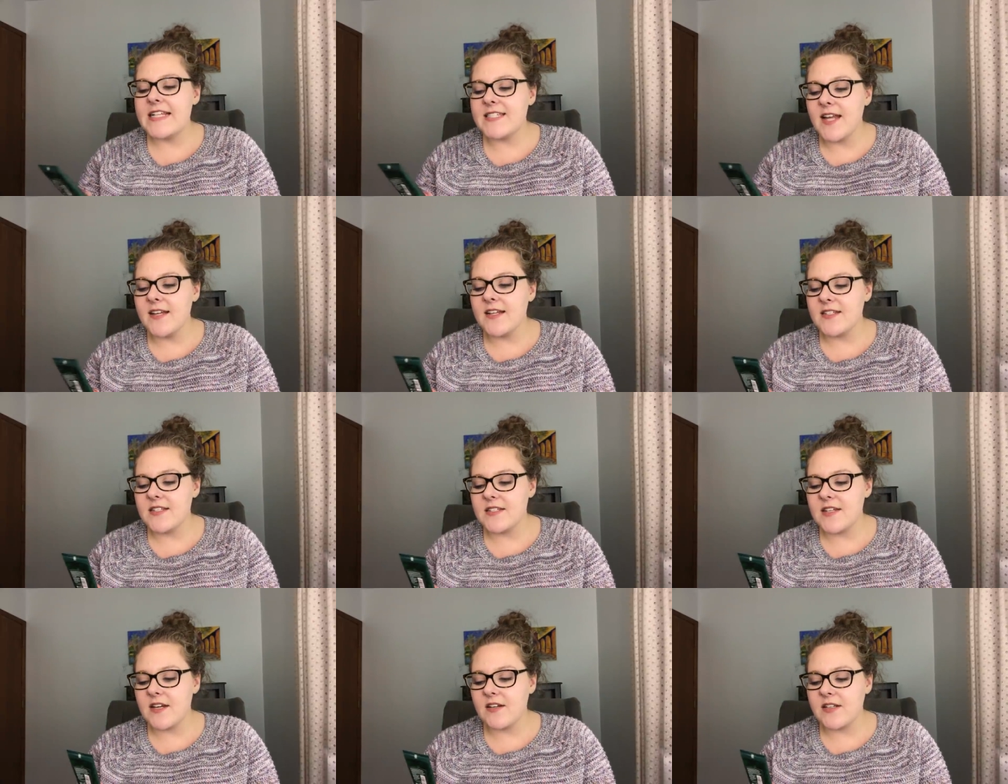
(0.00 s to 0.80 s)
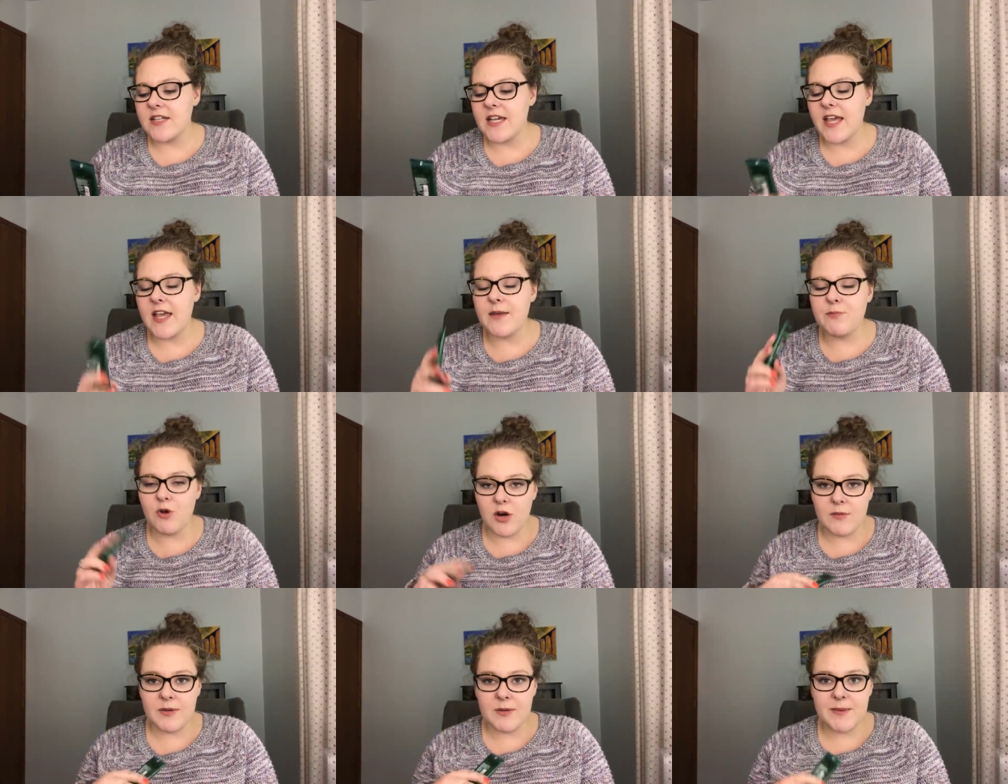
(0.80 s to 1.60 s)
It's not necessarily a
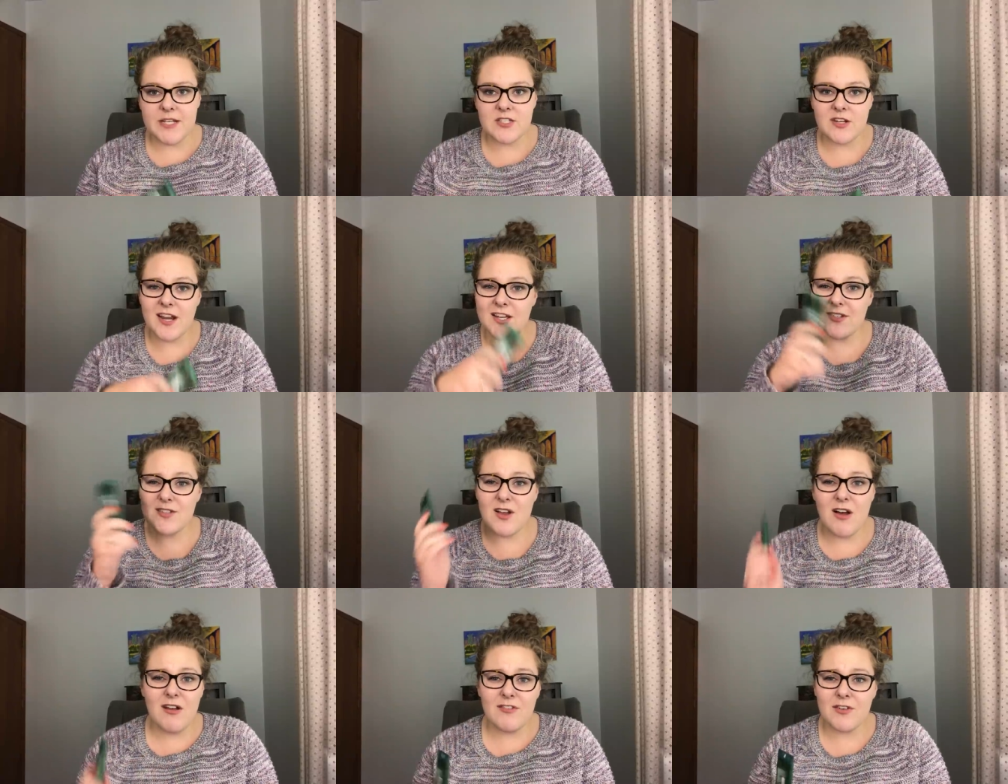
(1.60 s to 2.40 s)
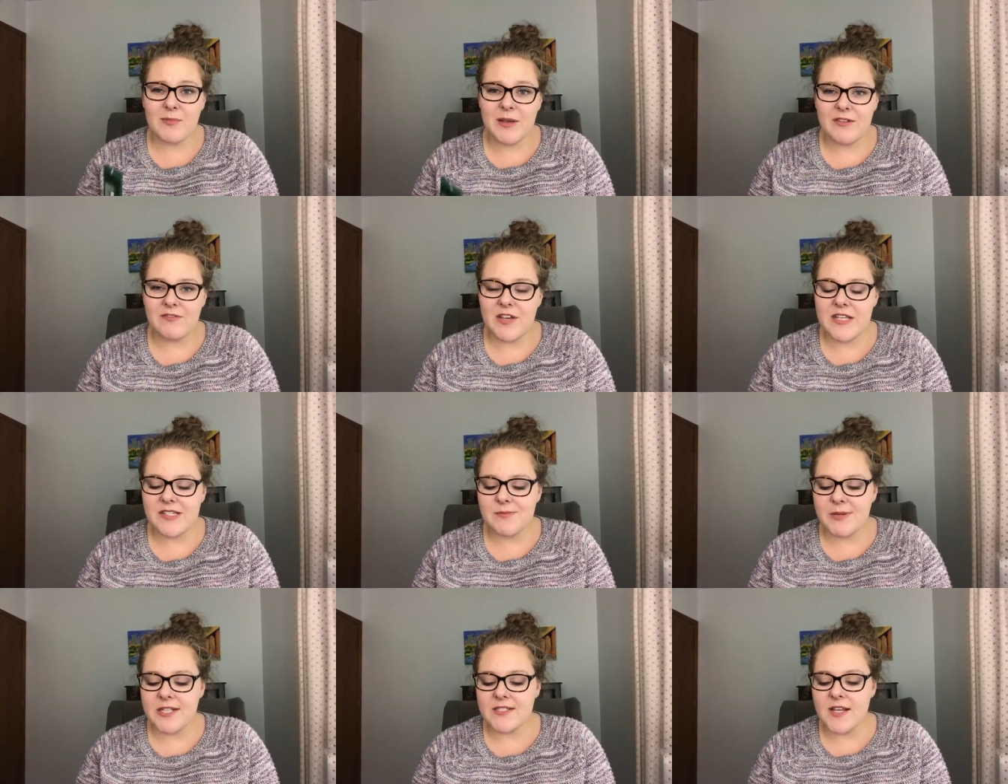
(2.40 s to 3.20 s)
pore minimizer. I use it all over my
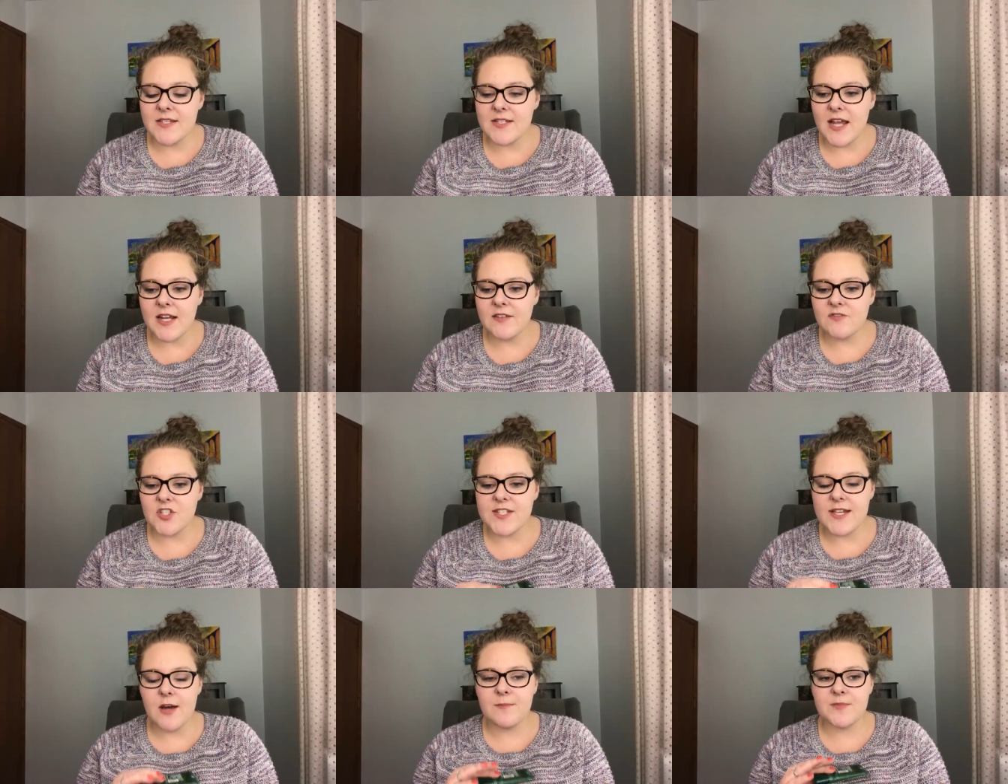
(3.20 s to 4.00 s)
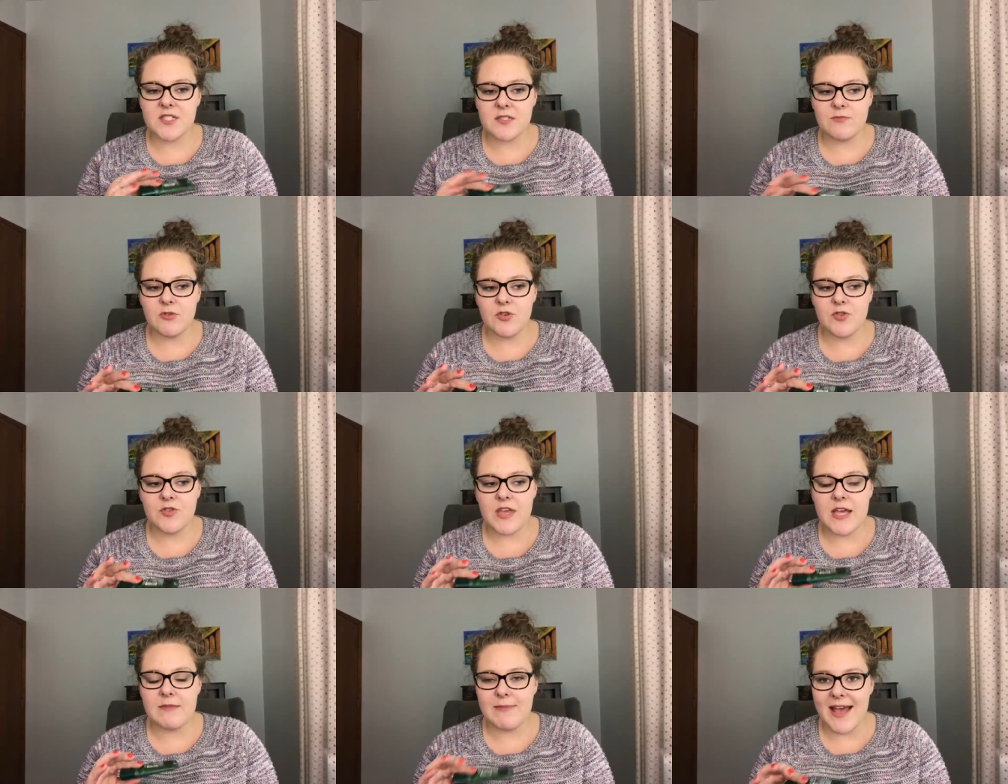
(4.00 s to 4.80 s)
face, but it does kind of just help
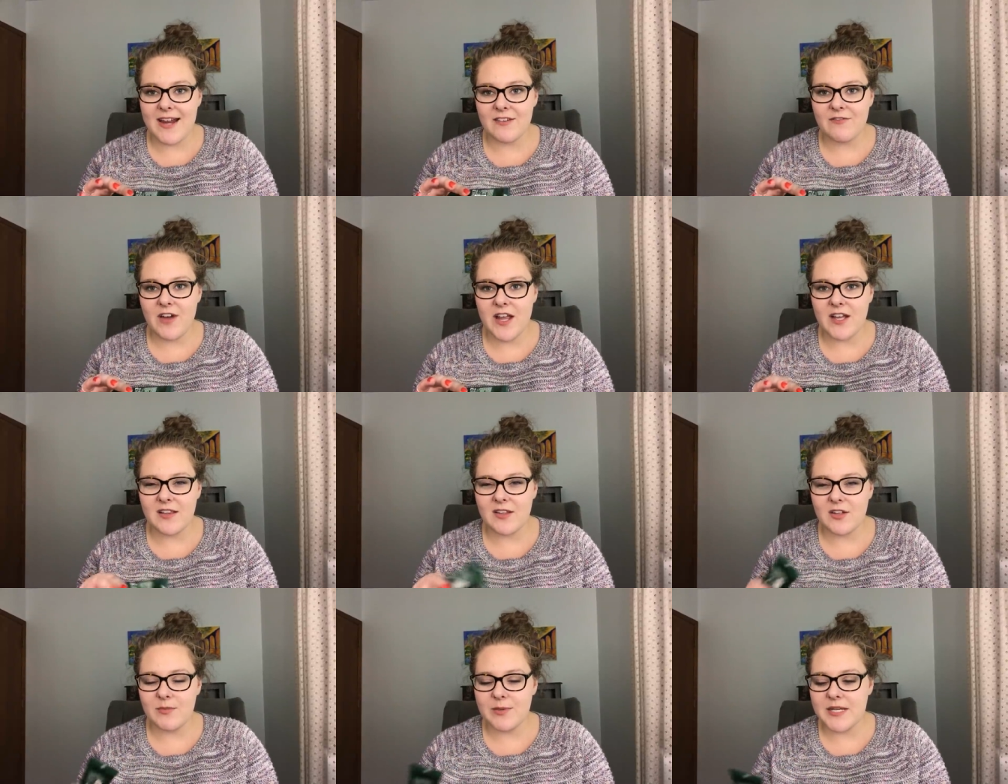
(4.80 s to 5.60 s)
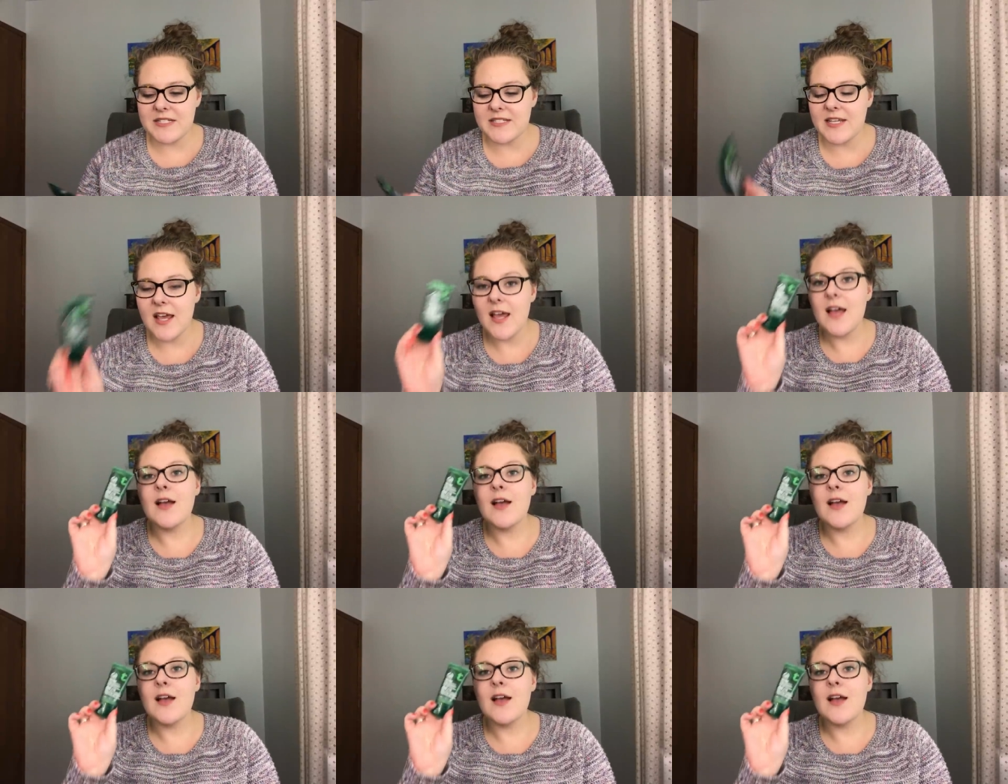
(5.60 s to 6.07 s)
smooth and mattify a little bit.